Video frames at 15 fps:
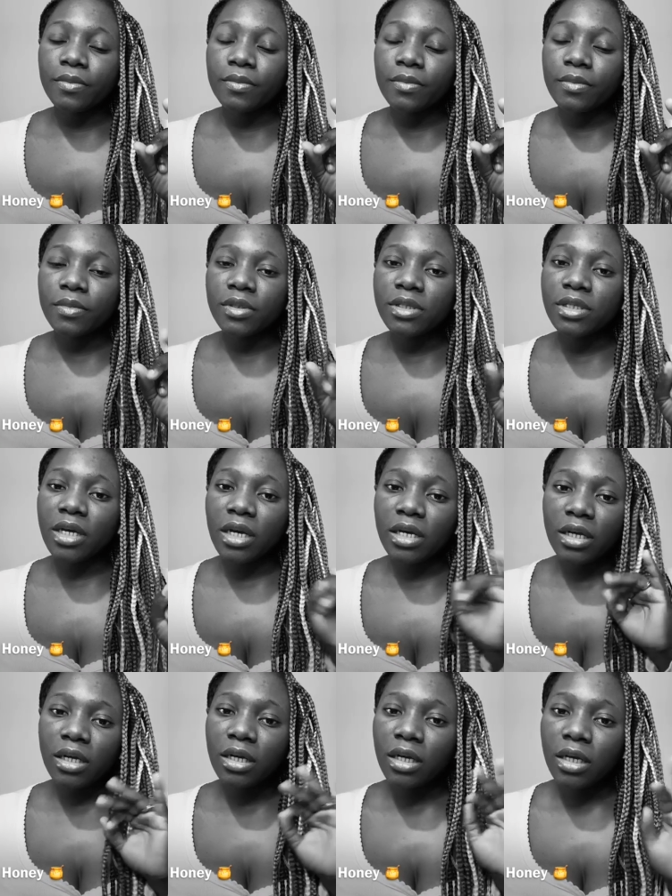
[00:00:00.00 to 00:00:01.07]

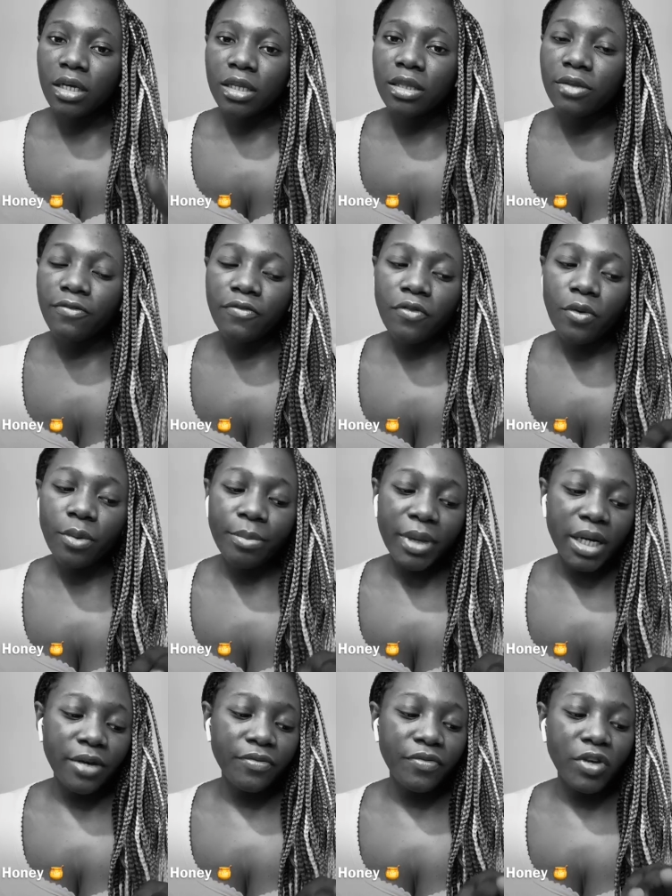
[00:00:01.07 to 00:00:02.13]
say the 4
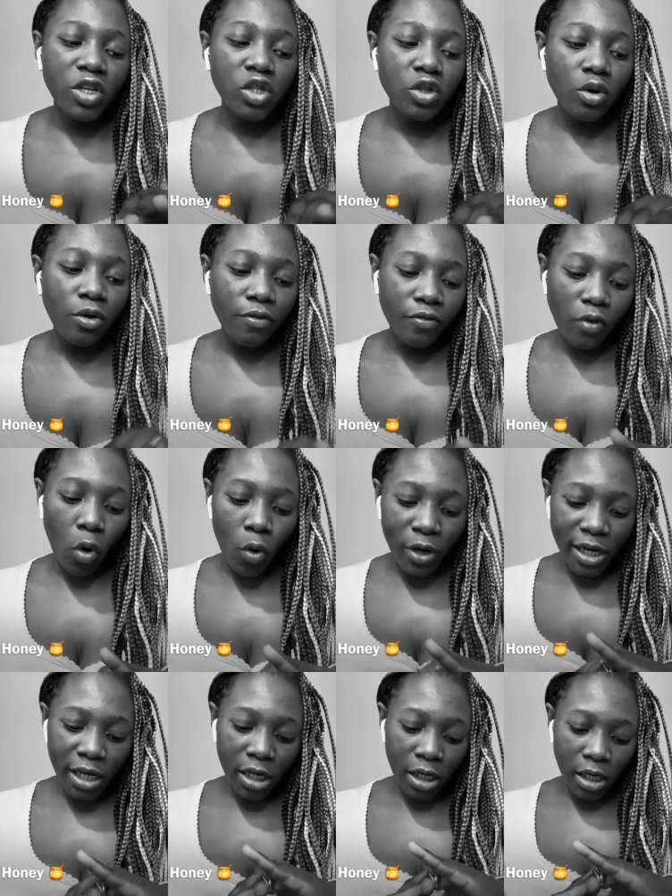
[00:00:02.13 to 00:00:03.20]
benefits of
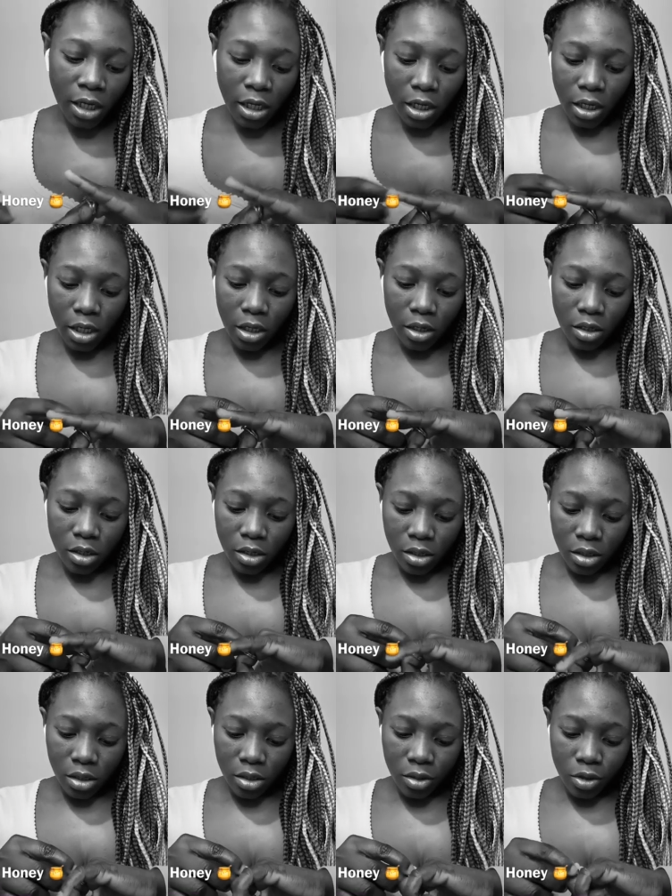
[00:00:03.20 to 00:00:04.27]
honey
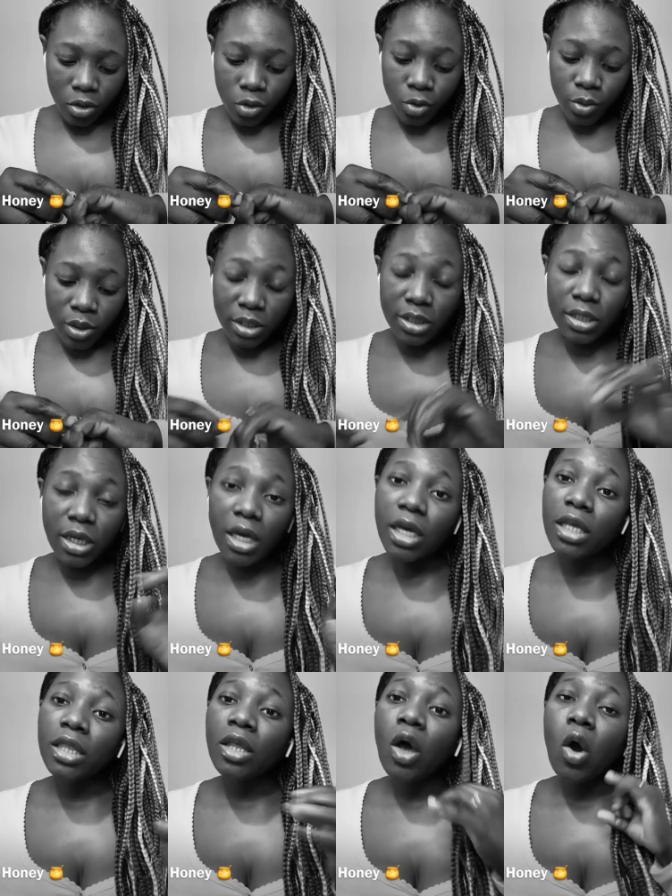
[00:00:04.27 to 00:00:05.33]
to the
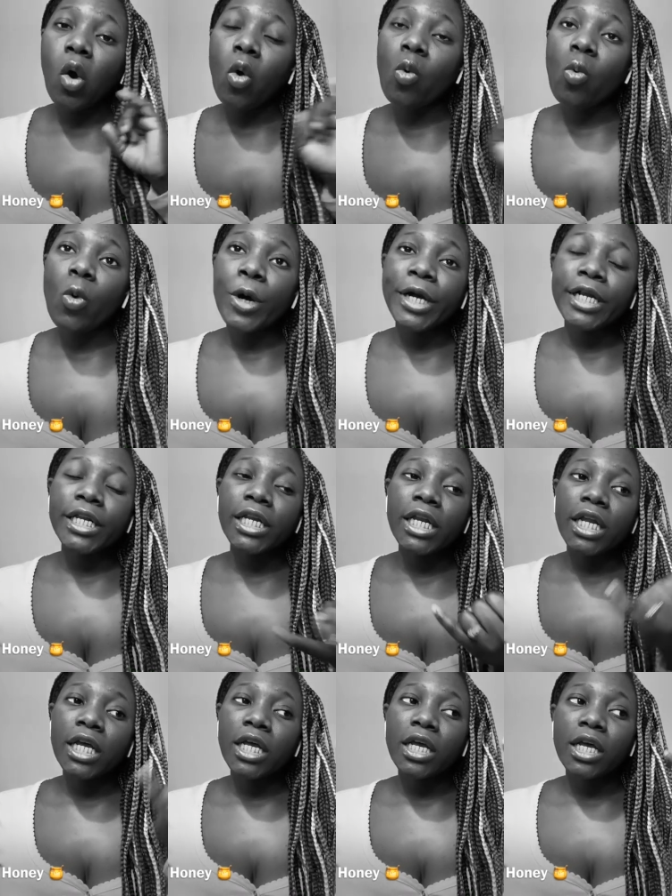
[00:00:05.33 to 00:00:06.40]
skin. 1,
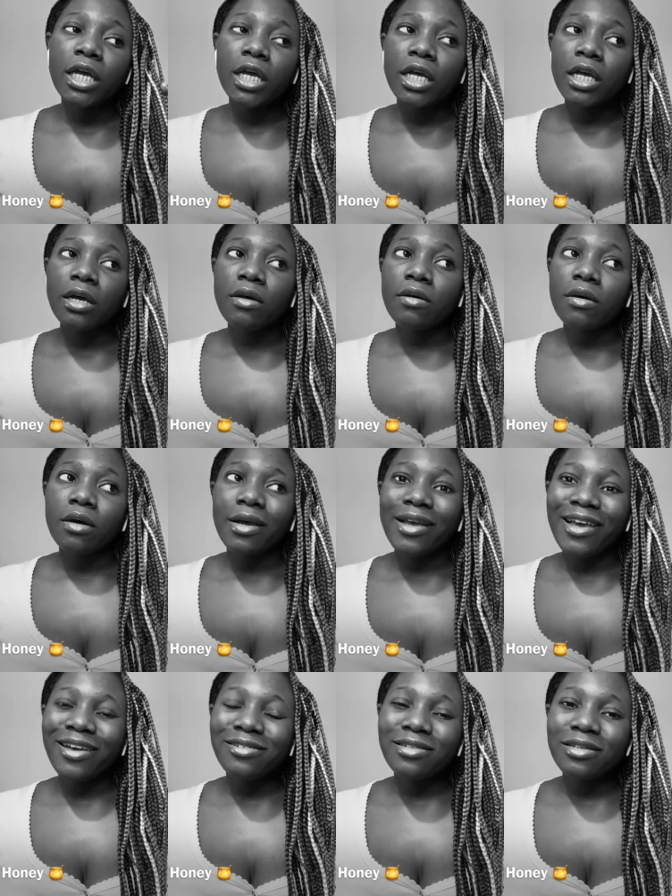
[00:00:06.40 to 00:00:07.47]

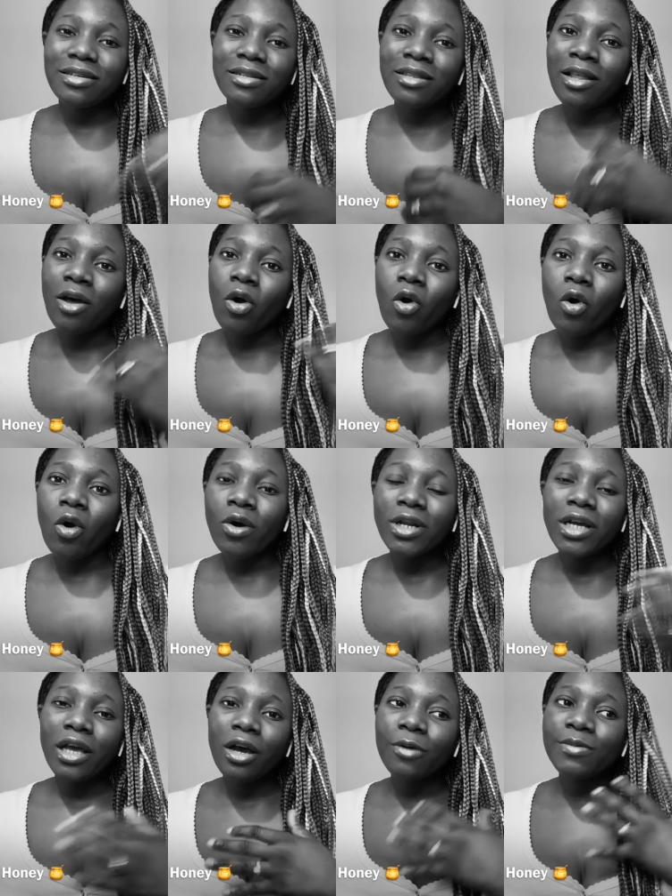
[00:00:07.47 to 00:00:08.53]
ACENE.
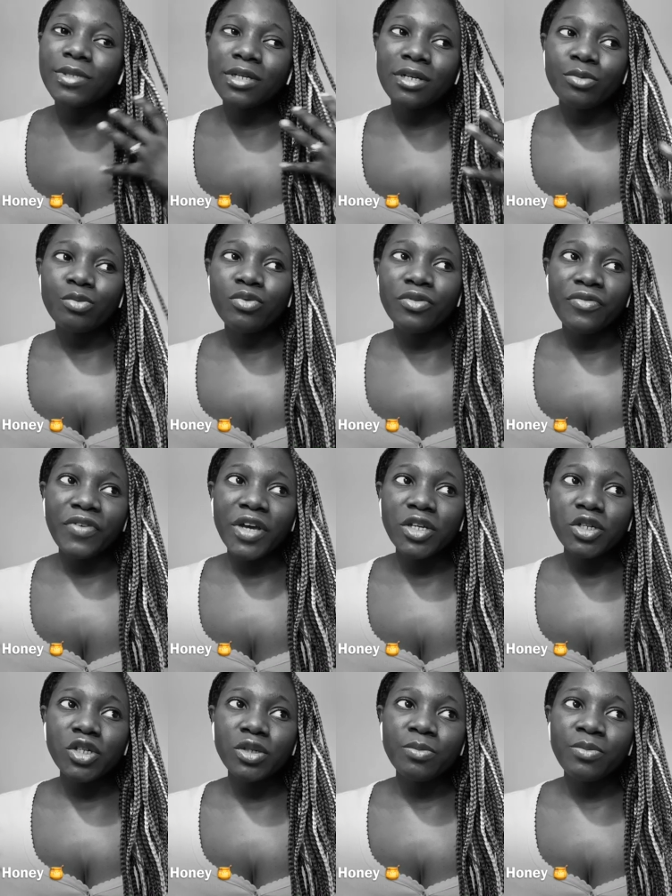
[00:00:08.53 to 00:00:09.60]
Honey helps in
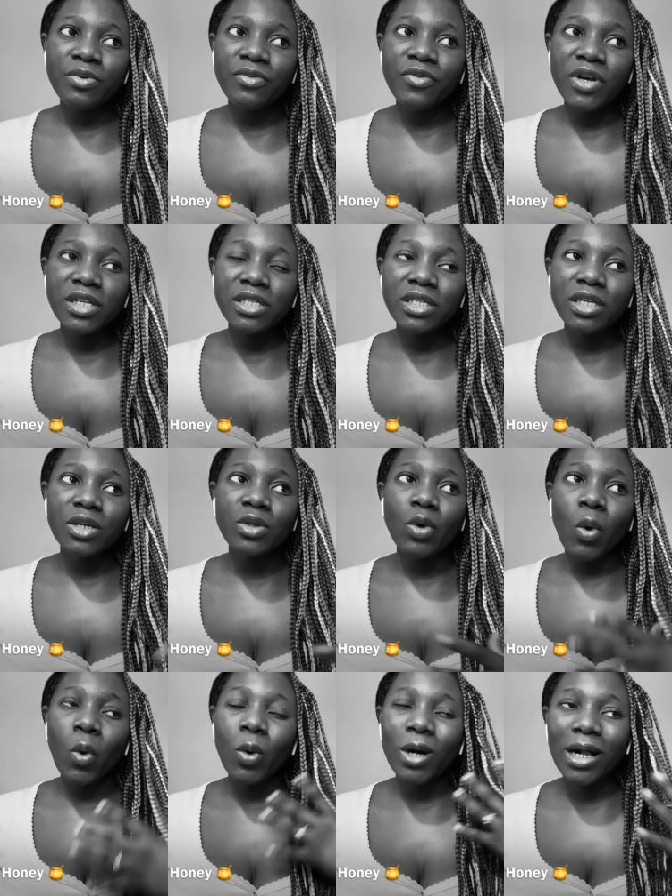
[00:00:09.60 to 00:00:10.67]
preventing
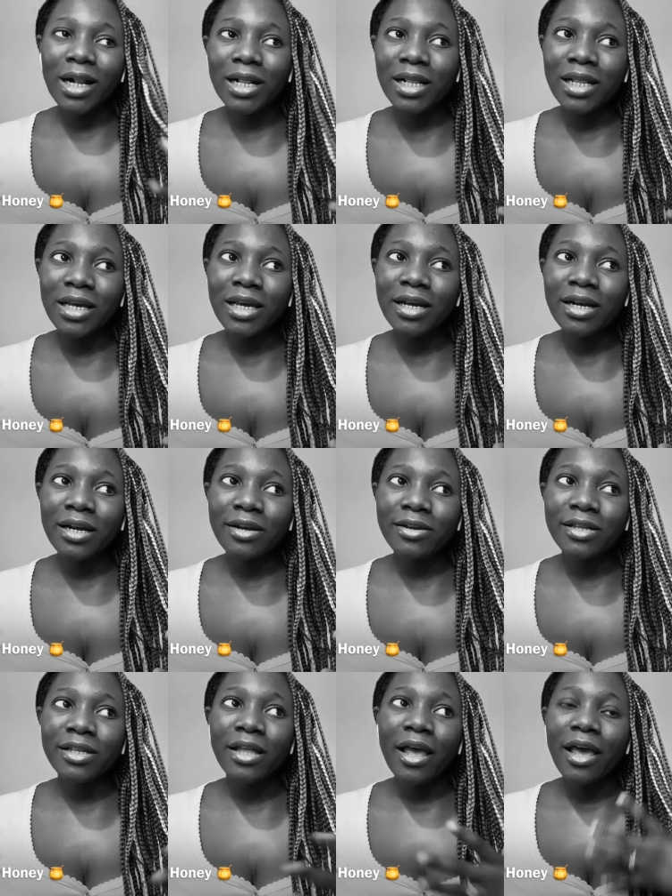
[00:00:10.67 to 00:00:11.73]
or
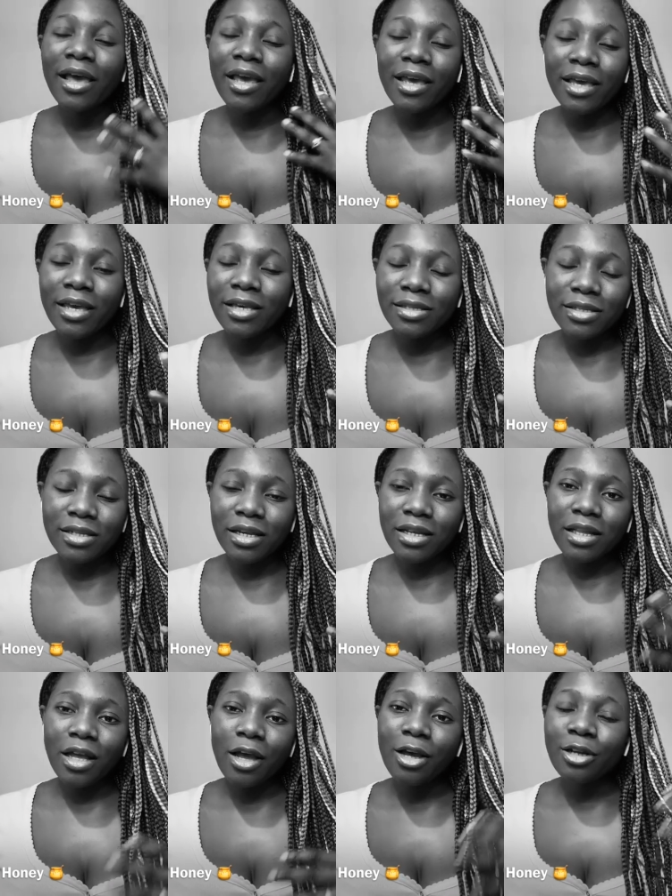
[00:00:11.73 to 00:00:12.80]
clearing
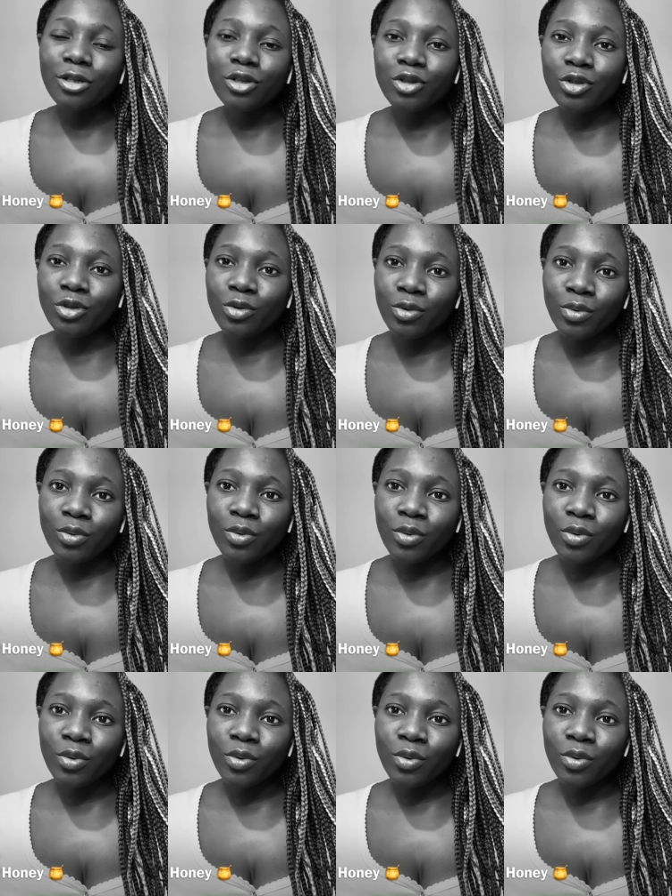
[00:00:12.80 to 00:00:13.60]
ACENE. 2,